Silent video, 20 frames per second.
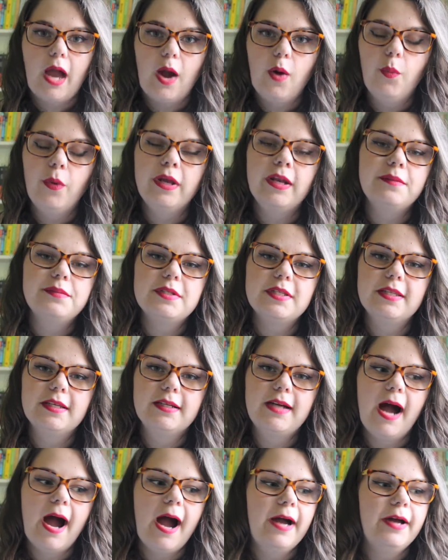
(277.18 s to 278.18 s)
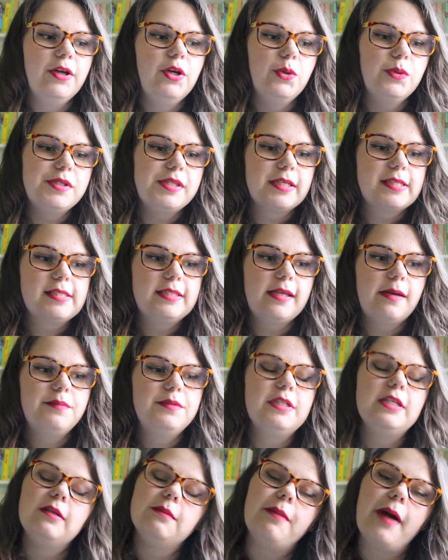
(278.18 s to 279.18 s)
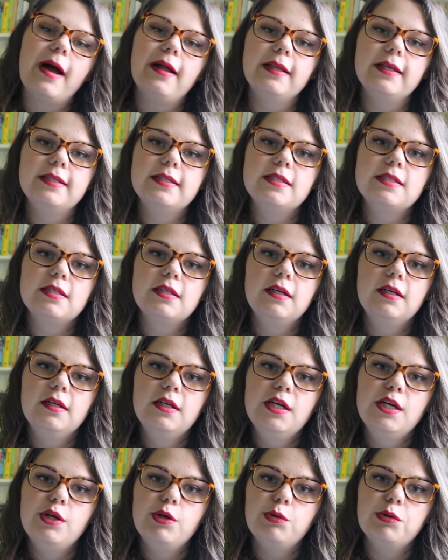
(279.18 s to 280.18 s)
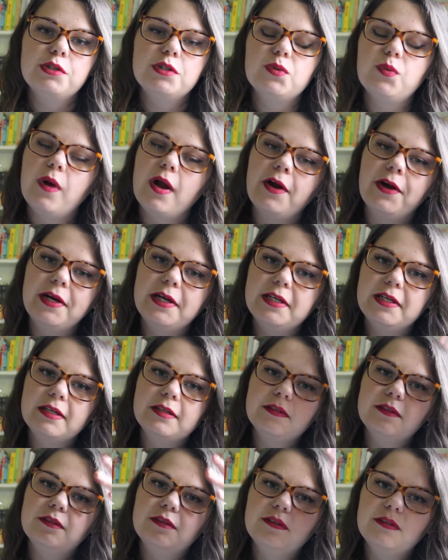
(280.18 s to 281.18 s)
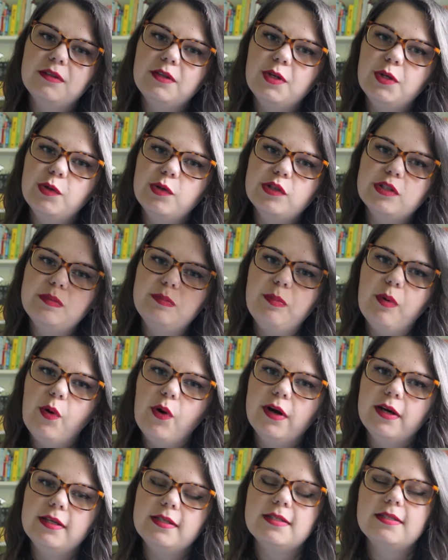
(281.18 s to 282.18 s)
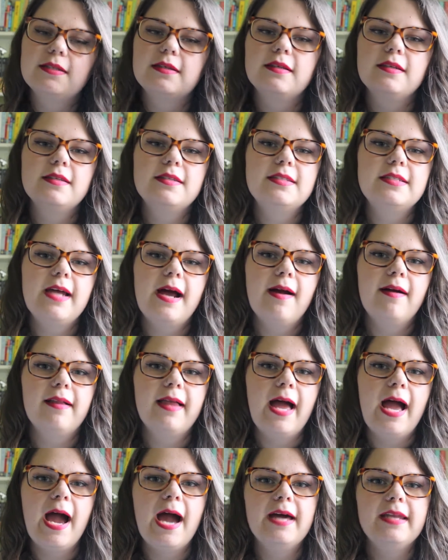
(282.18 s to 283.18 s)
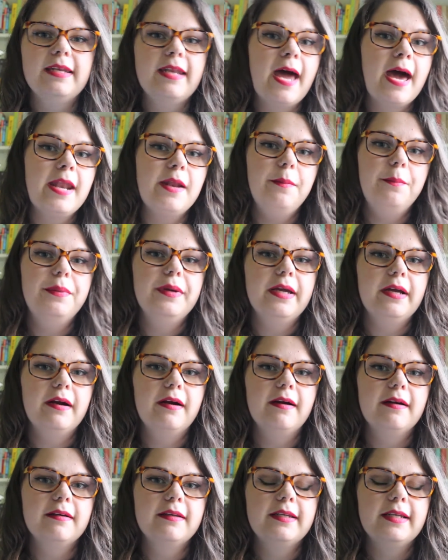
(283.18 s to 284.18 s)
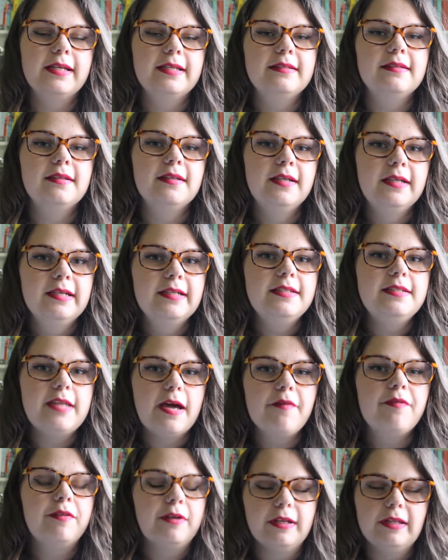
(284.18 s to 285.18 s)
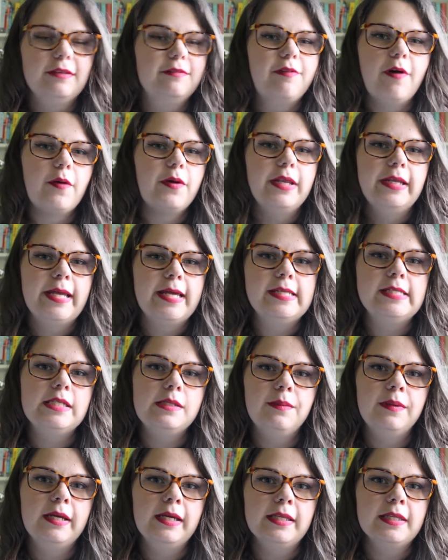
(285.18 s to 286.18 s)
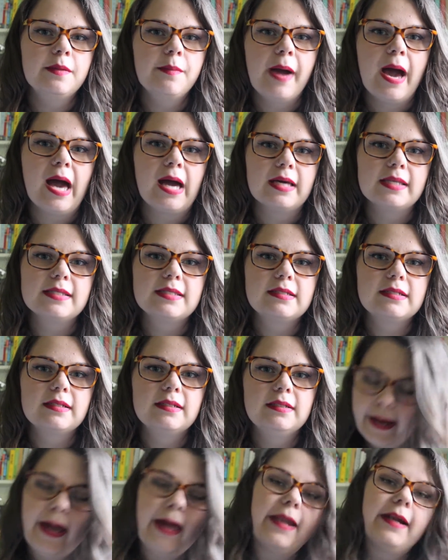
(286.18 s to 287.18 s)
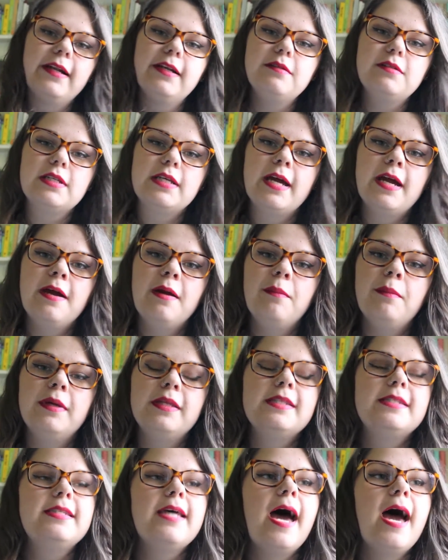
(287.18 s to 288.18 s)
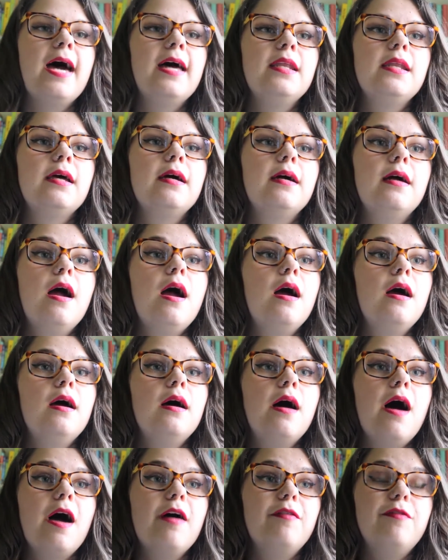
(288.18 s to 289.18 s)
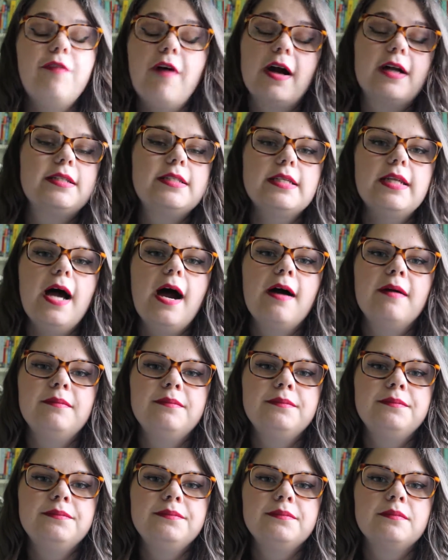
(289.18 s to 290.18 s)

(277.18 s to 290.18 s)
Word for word: I went up to the guy who was accepting ballots, who was wearing a newsboys style hat and had a beard and had definitely voted NDP in the past. I handed it to him and said, I fucked it up.